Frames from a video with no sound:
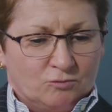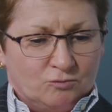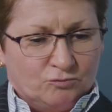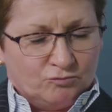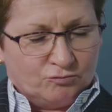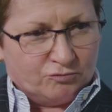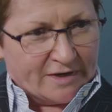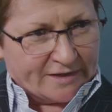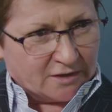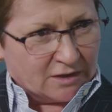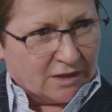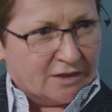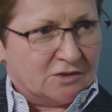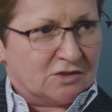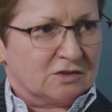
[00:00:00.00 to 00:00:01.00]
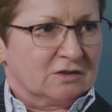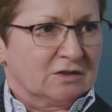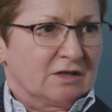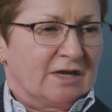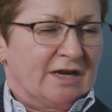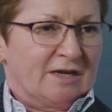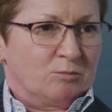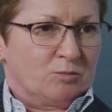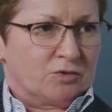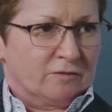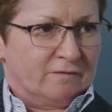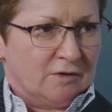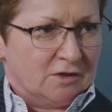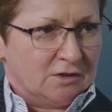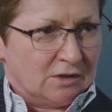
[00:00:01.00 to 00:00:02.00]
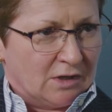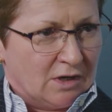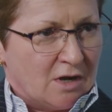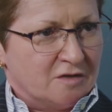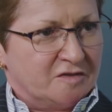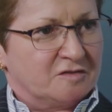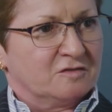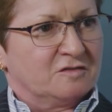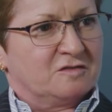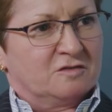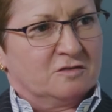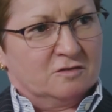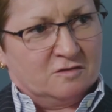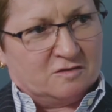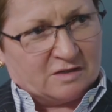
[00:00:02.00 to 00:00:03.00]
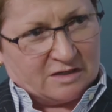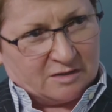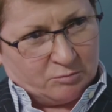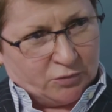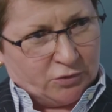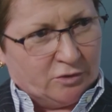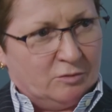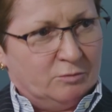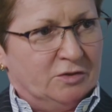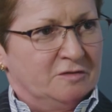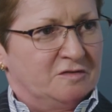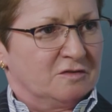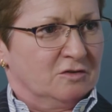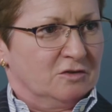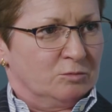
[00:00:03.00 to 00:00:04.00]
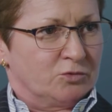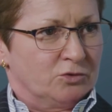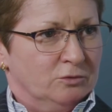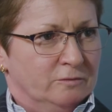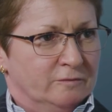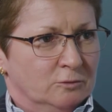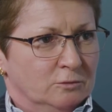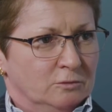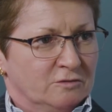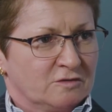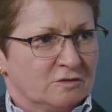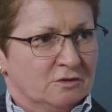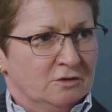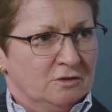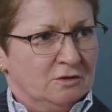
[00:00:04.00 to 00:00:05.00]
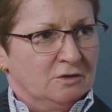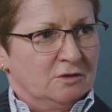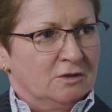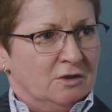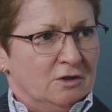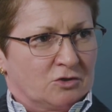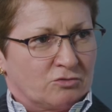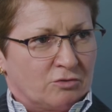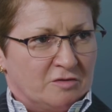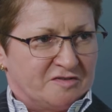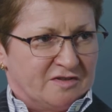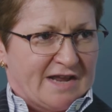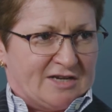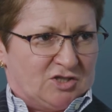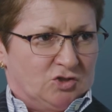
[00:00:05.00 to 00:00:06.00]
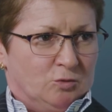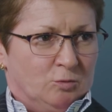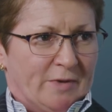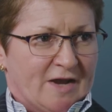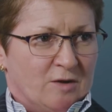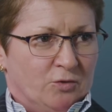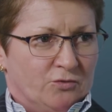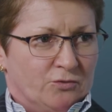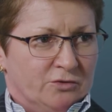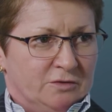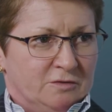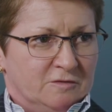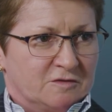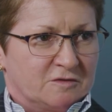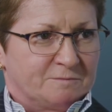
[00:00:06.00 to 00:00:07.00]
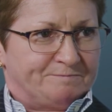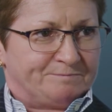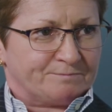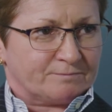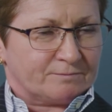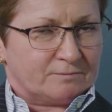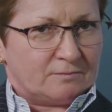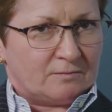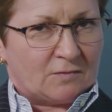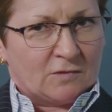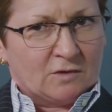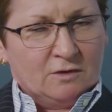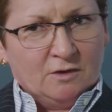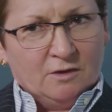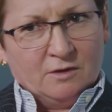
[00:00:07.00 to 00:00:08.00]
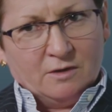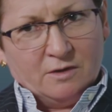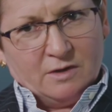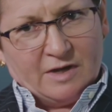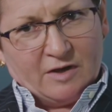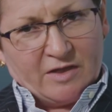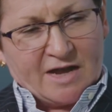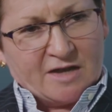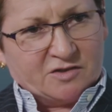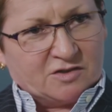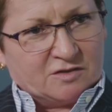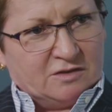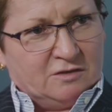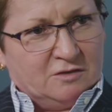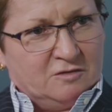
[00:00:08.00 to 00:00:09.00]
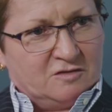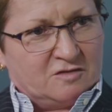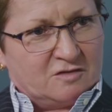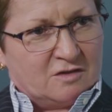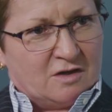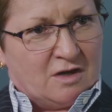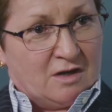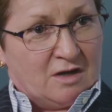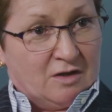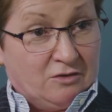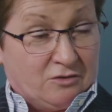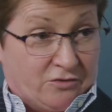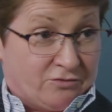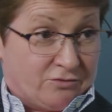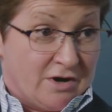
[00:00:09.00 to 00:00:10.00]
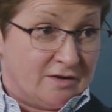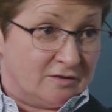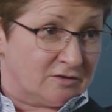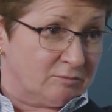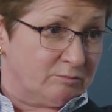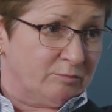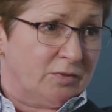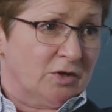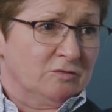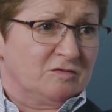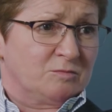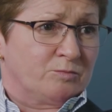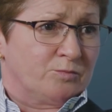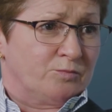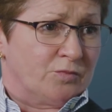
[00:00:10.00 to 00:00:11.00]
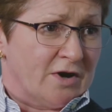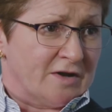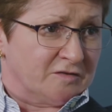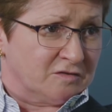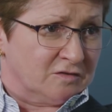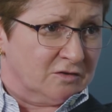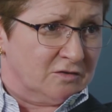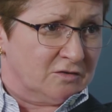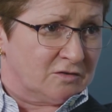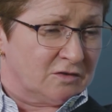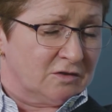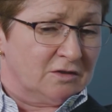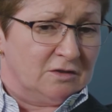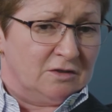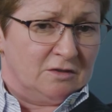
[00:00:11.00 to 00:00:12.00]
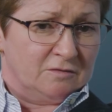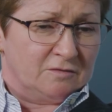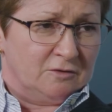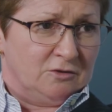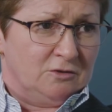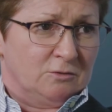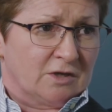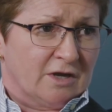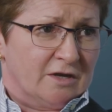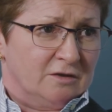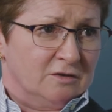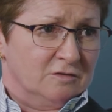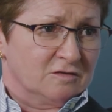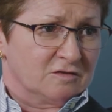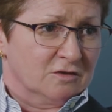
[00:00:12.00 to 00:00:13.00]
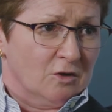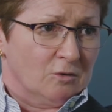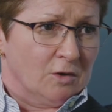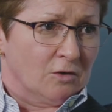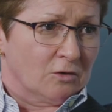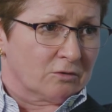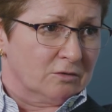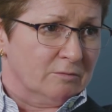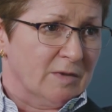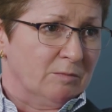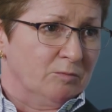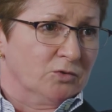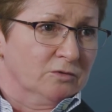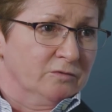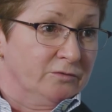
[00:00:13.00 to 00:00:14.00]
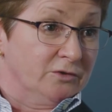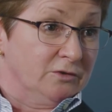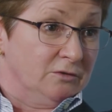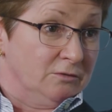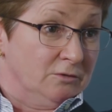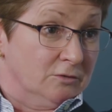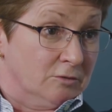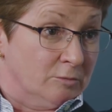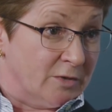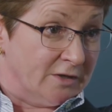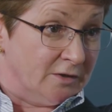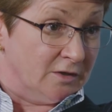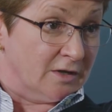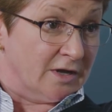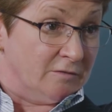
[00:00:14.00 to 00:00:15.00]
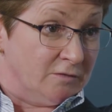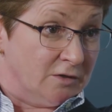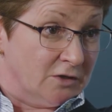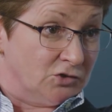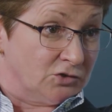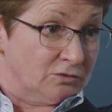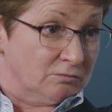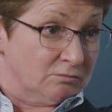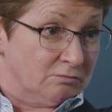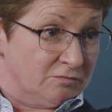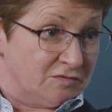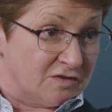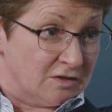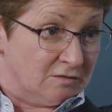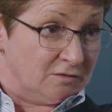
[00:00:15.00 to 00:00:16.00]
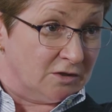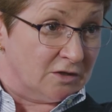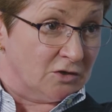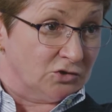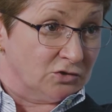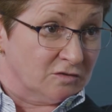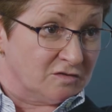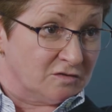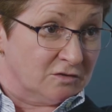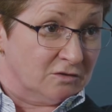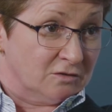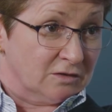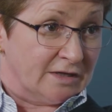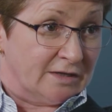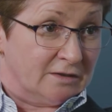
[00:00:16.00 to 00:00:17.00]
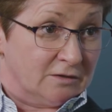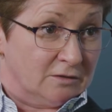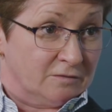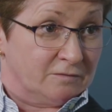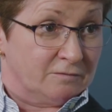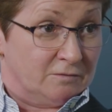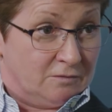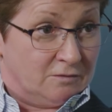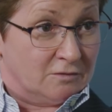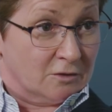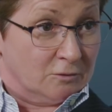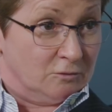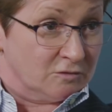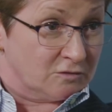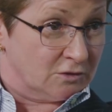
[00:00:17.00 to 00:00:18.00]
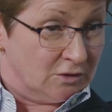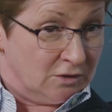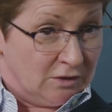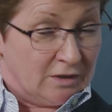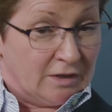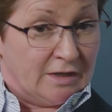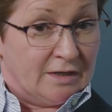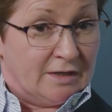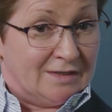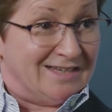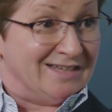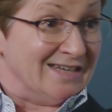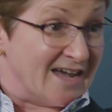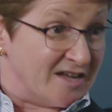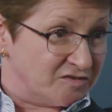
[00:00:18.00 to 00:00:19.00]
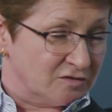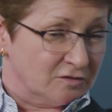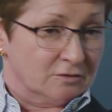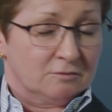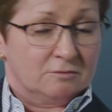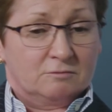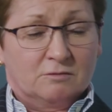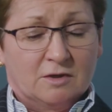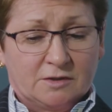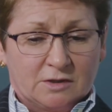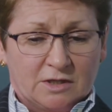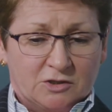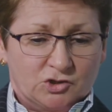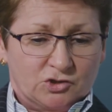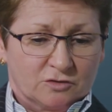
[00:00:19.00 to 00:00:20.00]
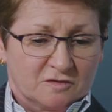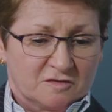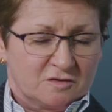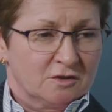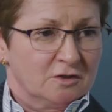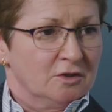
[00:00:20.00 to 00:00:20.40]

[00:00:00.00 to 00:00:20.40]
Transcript: regulating and providing licences and permits and approvals across national boundaries. Now that is under threat post-Brexit if the UK is no longer a member of the European Aviation Safety Agency and if those EASA regulations